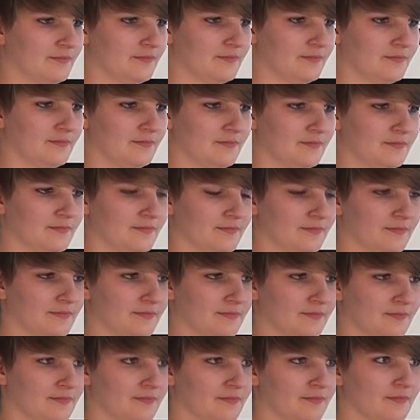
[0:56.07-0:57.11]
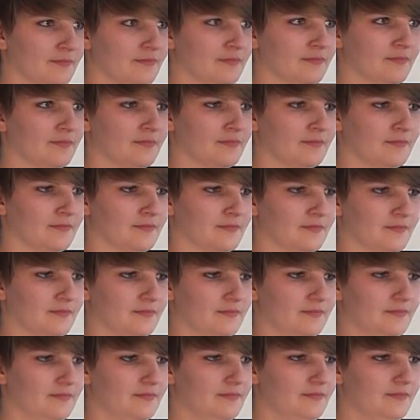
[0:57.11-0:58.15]

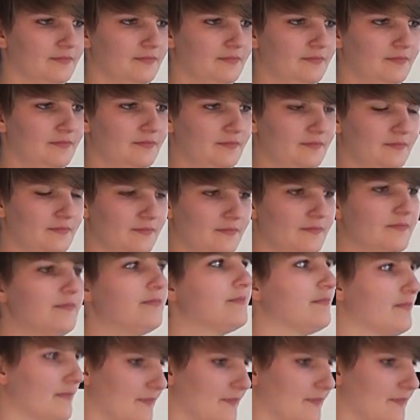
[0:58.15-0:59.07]
This person isn't speaking.